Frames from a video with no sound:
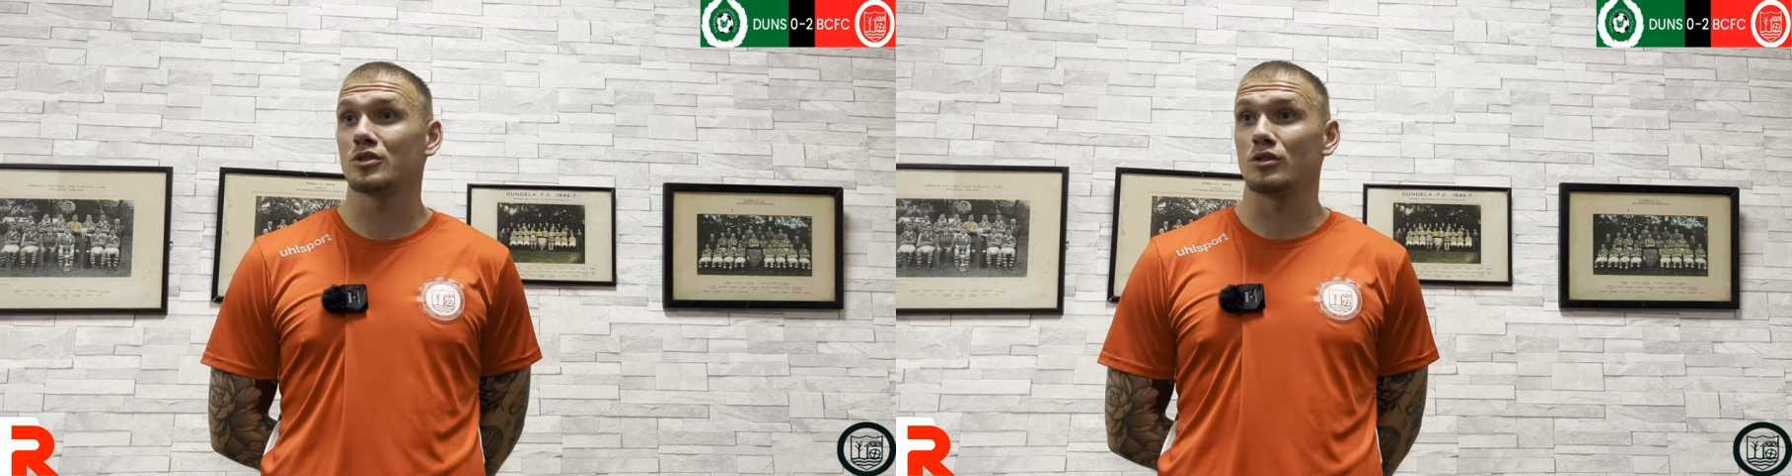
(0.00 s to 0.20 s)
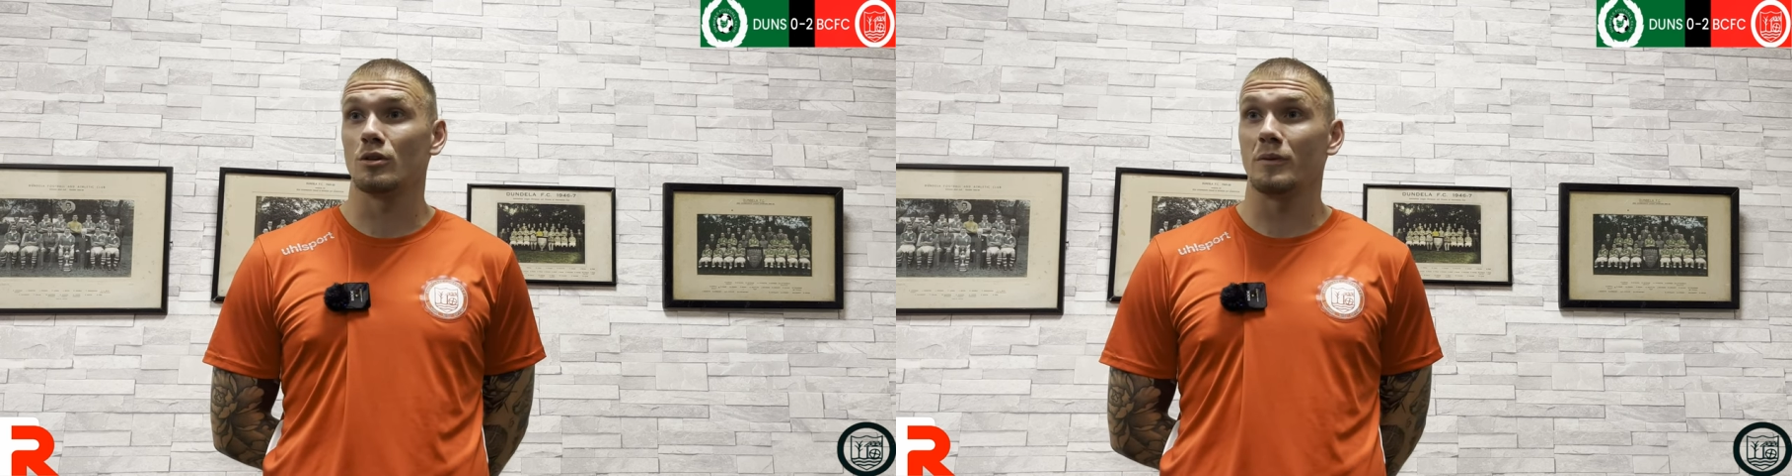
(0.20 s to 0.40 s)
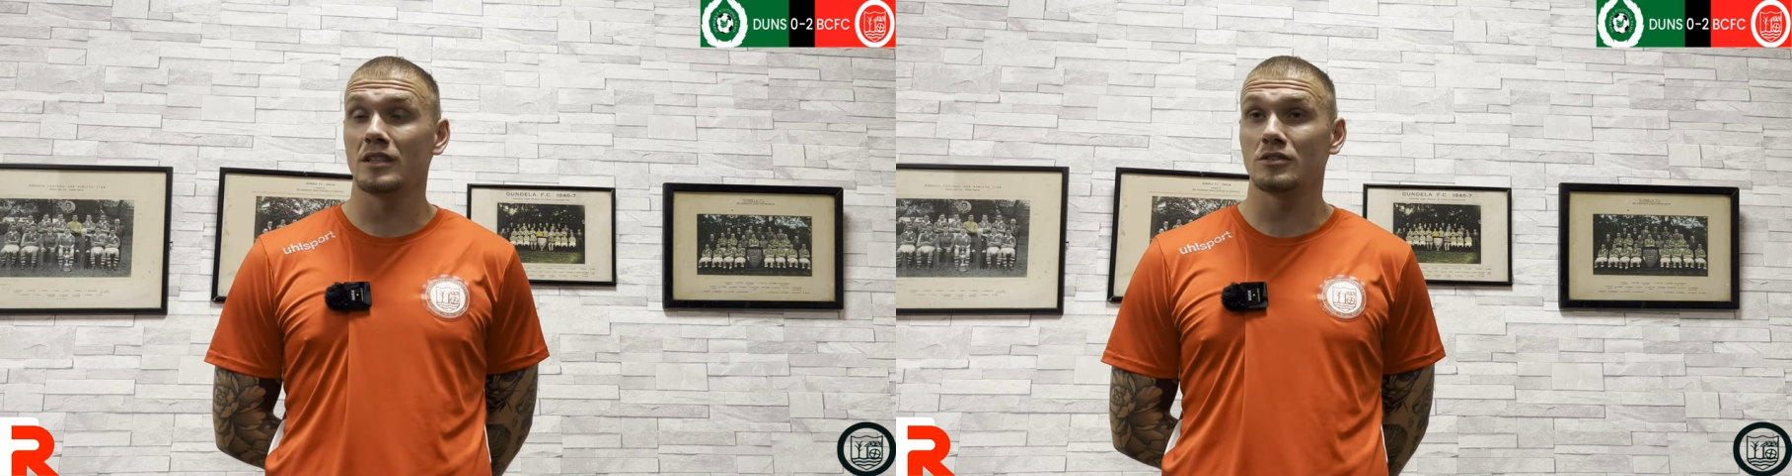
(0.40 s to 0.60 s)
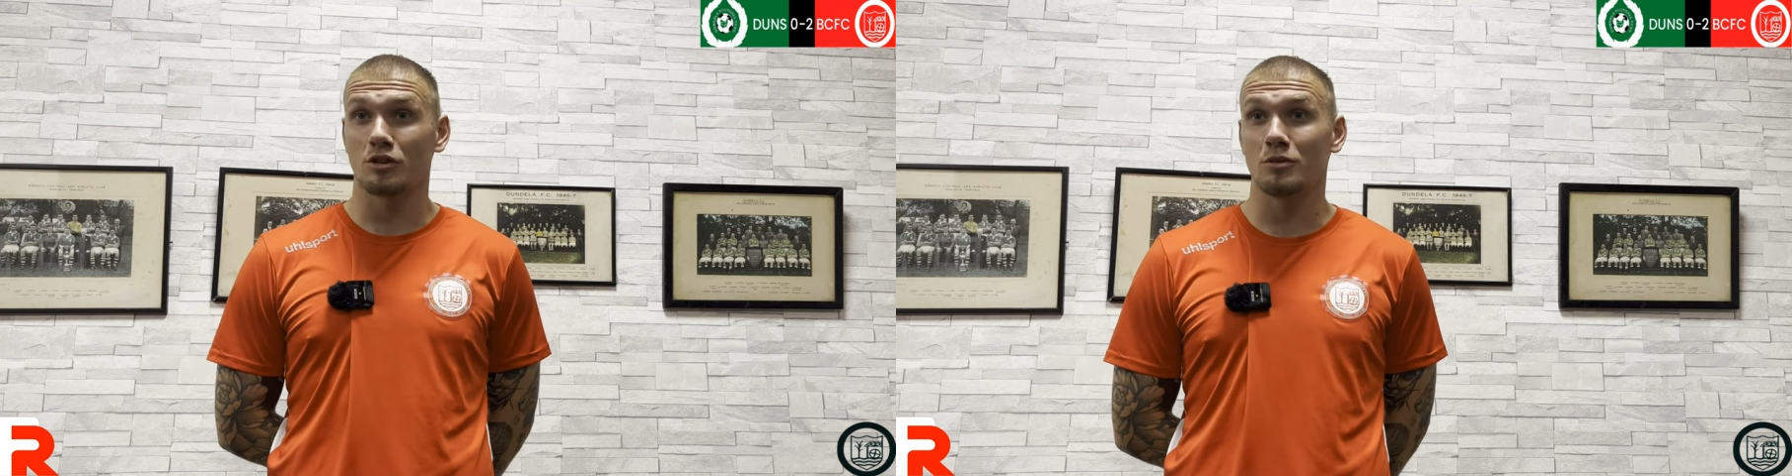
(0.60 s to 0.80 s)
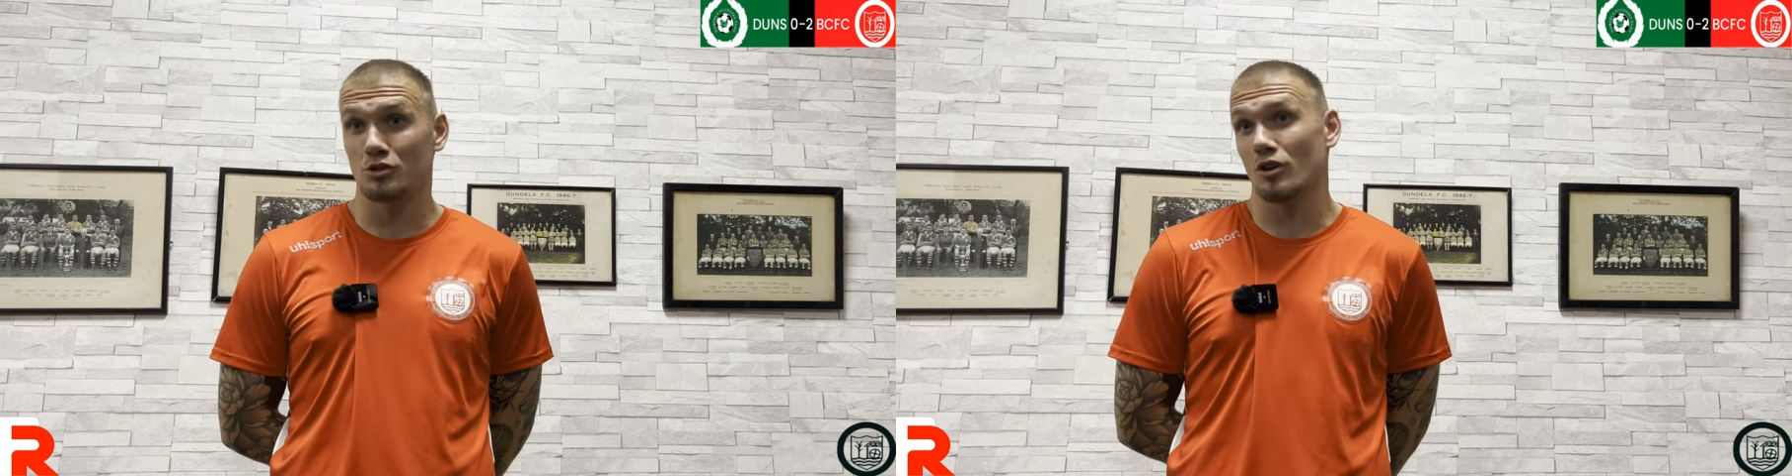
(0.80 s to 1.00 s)
do you know what I mean?
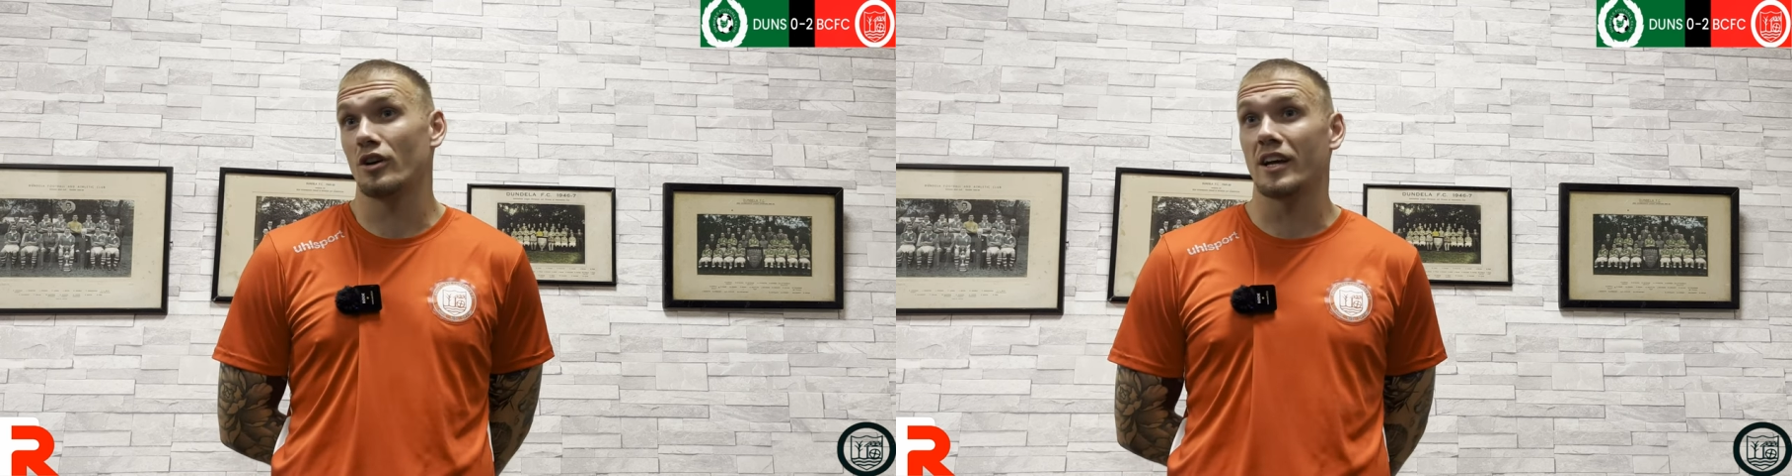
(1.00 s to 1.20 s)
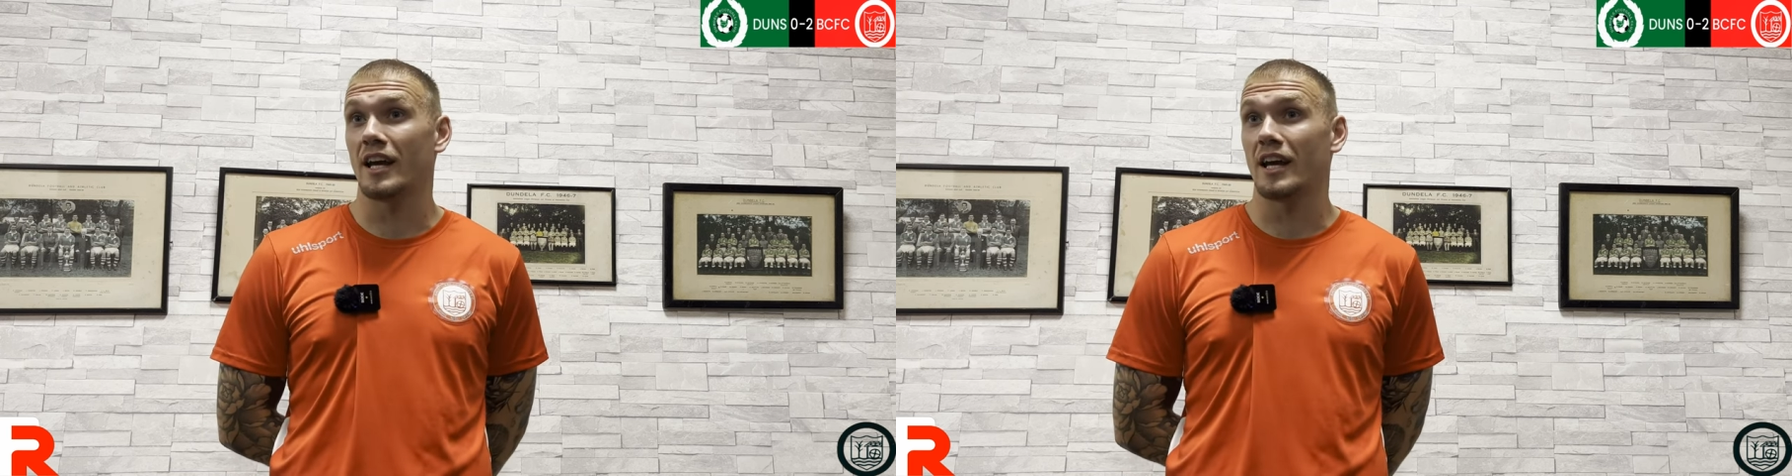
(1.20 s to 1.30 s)
So he was there to